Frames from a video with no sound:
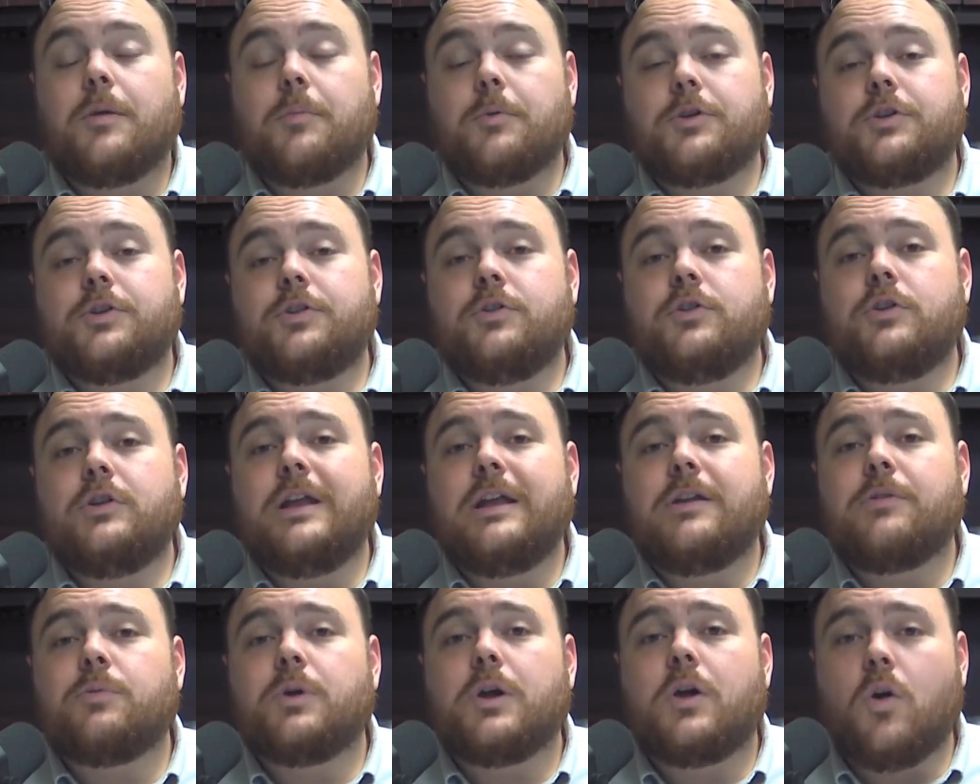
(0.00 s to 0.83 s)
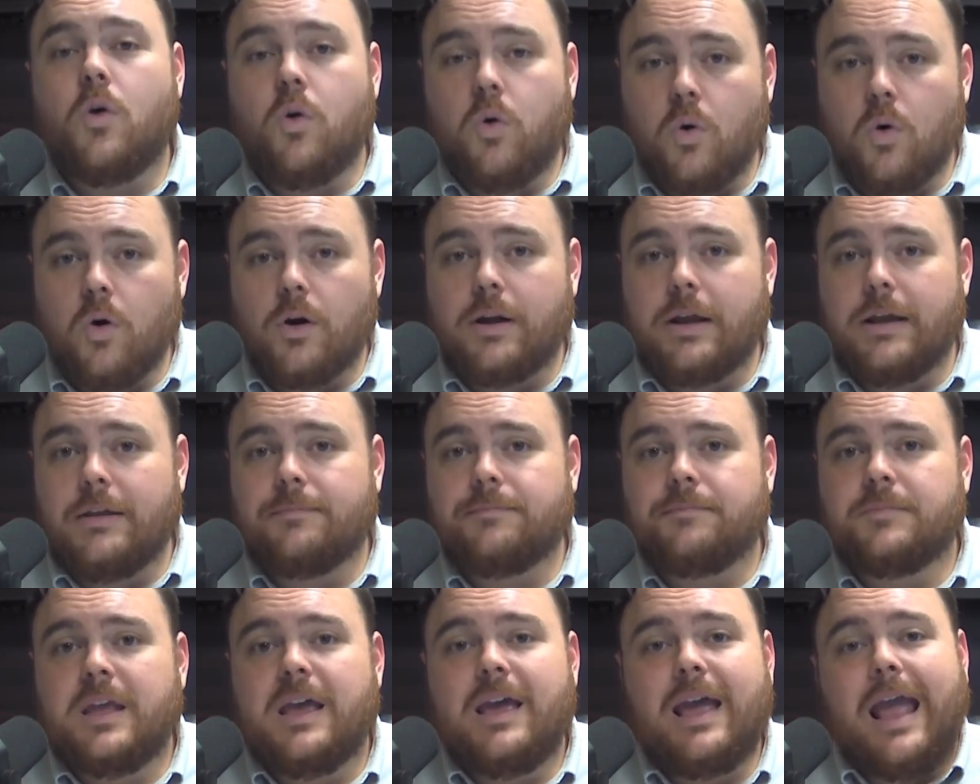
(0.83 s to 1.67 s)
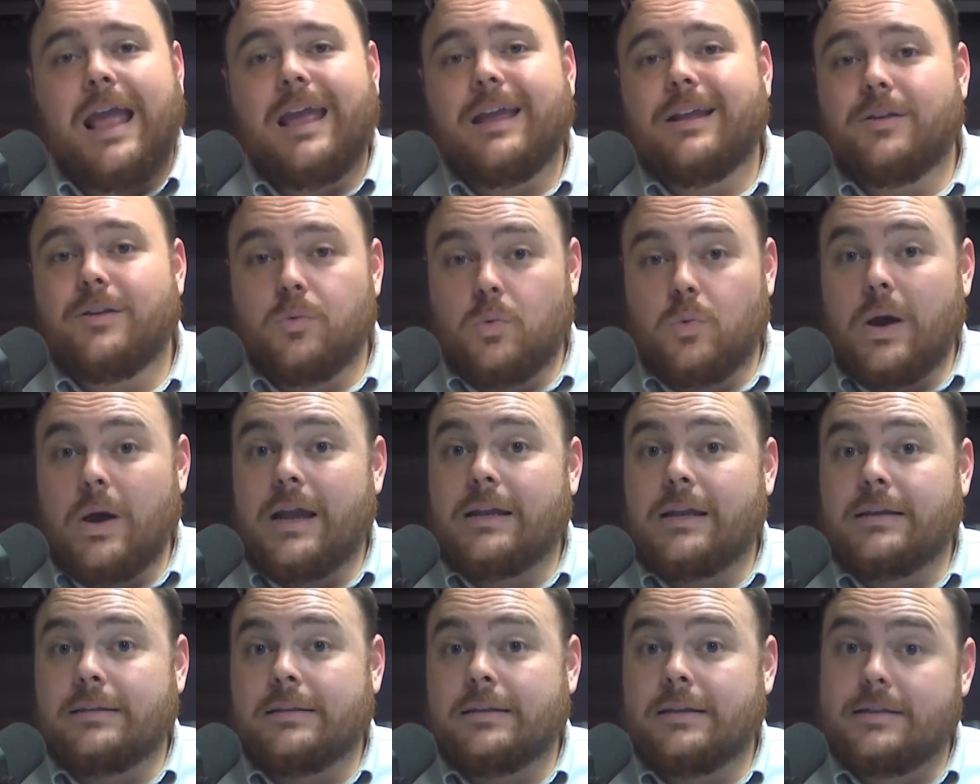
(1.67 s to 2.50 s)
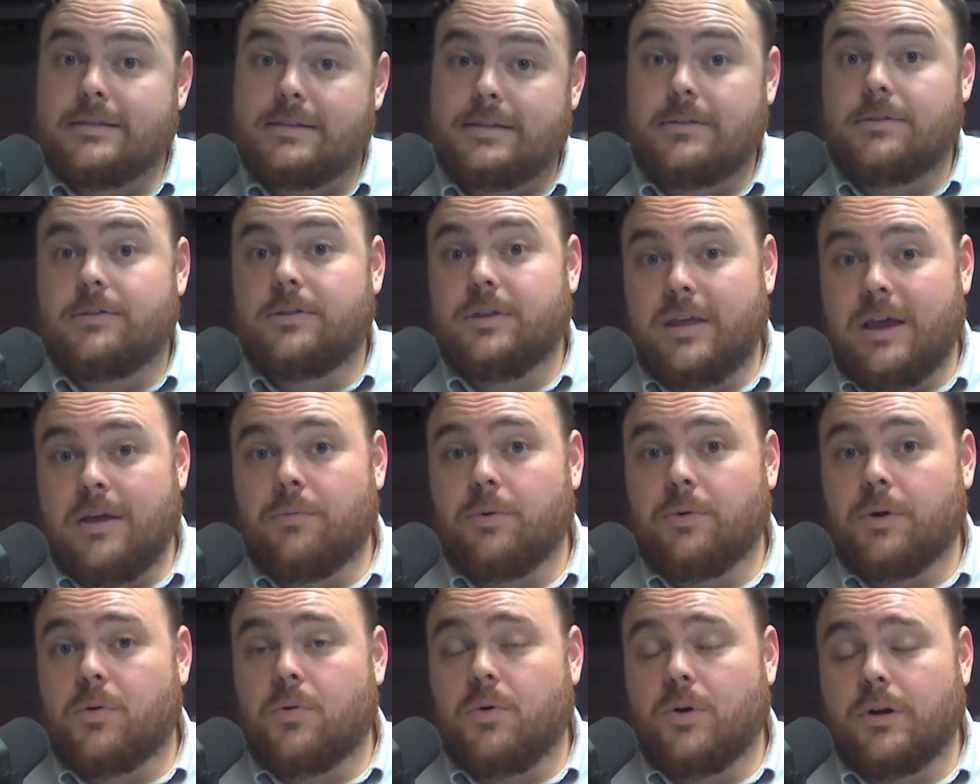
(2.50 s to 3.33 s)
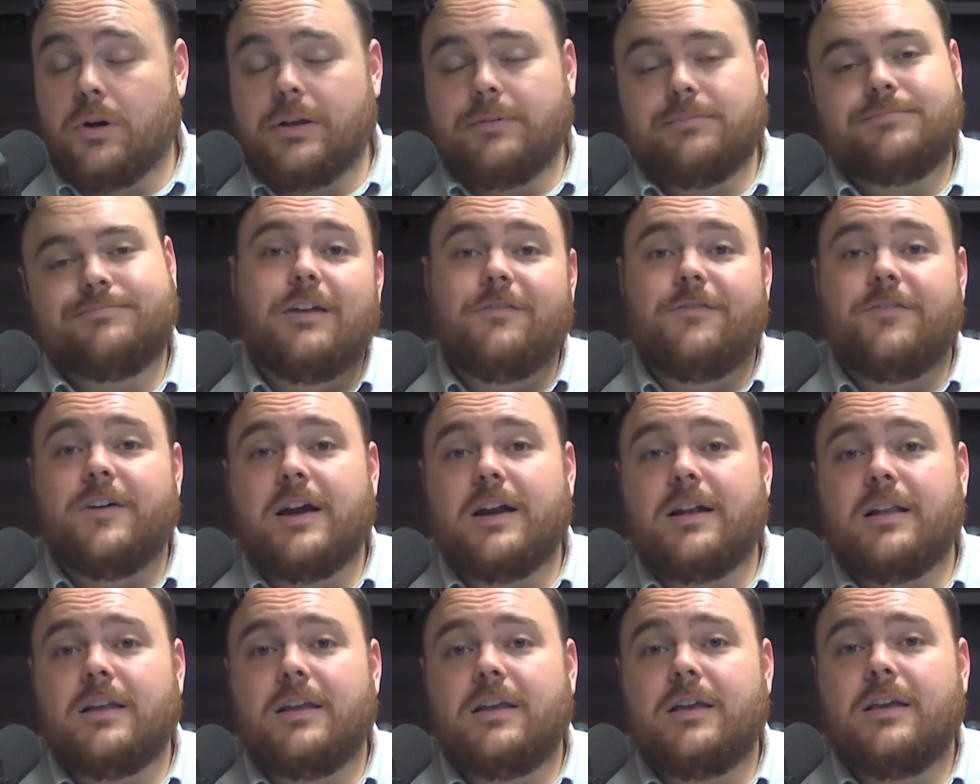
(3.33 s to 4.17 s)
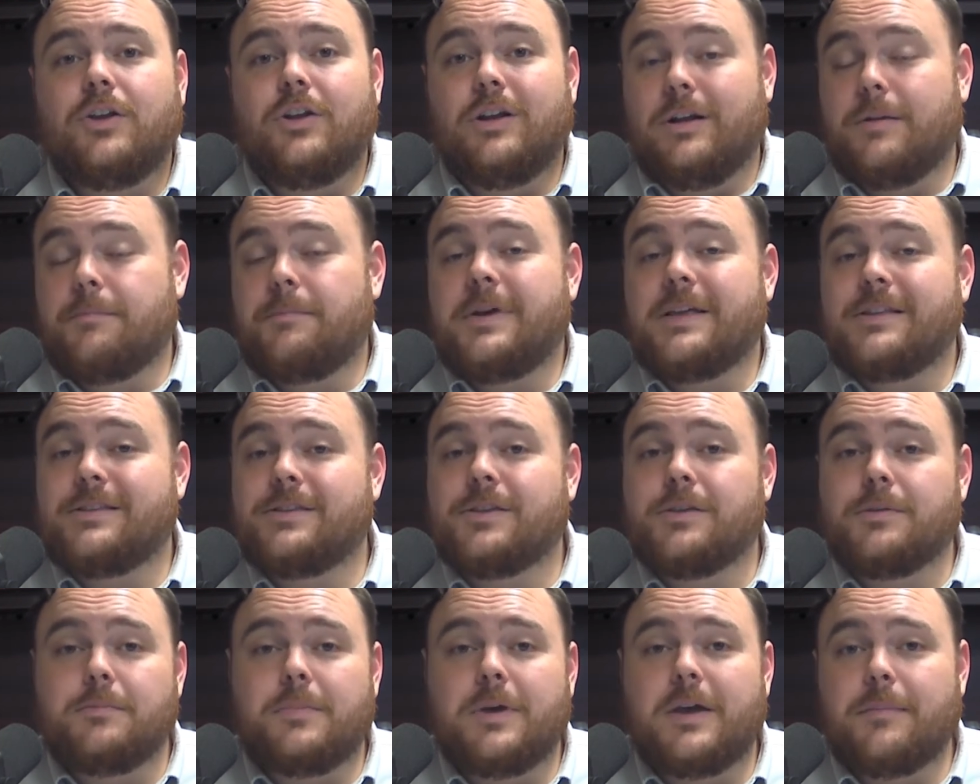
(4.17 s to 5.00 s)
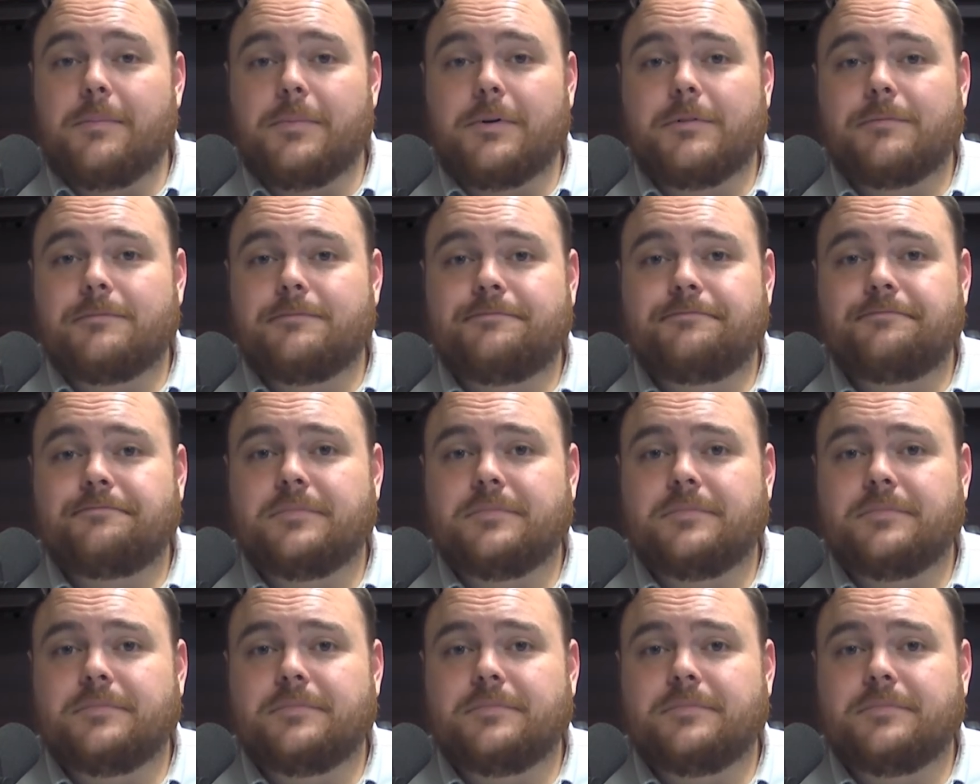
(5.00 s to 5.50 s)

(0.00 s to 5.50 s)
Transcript: Number 2, you need a recording and a way to listen to that recording. And finally, you need a pencil and paper.